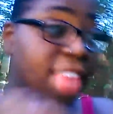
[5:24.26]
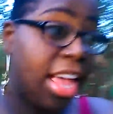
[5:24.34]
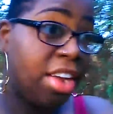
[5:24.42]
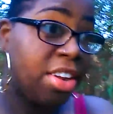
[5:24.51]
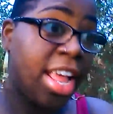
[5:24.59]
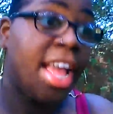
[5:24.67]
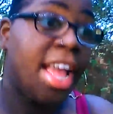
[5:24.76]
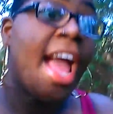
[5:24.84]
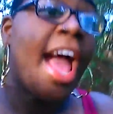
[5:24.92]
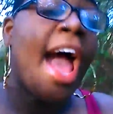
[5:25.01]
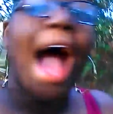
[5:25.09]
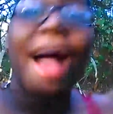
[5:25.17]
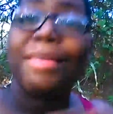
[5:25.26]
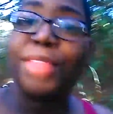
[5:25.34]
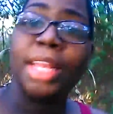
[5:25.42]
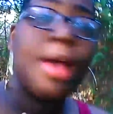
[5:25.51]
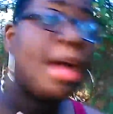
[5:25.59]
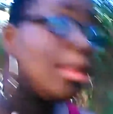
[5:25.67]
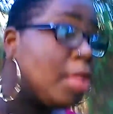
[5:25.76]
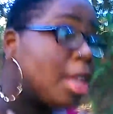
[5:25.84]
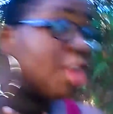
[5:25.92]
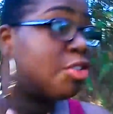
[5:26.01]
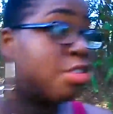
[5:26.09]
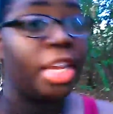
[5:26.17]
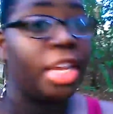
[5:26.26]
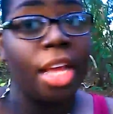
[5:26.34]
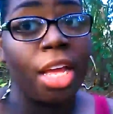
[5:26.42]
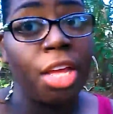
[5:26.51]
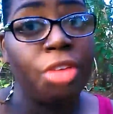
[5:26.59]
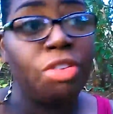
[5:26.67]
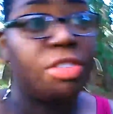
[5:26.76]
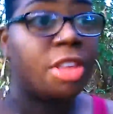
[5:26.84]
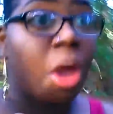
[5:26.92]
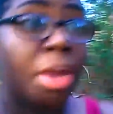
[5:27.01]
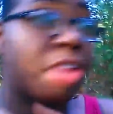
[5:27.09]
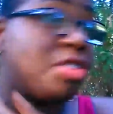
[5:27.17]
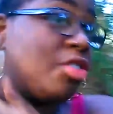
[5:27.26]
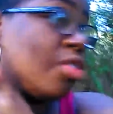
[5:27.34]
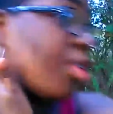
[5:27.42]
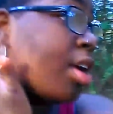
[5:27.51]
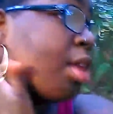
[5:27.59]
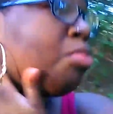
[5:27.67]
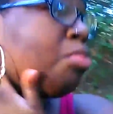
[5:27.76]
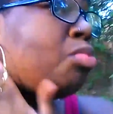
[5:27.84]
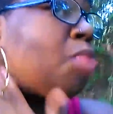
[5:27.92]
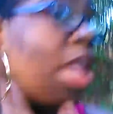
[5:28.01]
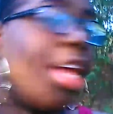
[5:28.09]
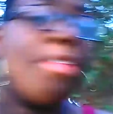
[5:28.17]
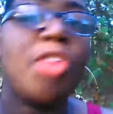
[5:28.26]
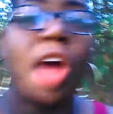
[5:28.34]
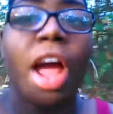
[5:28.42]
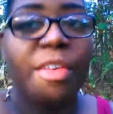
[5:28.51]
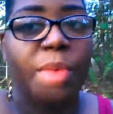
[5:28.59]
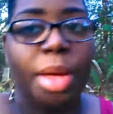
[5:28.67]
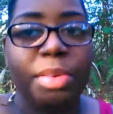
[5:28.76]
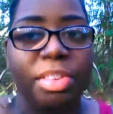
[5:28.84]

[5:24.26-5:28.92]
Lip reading: second Saturday. I'm thinking about entering in to sell my jewelry, even though I have a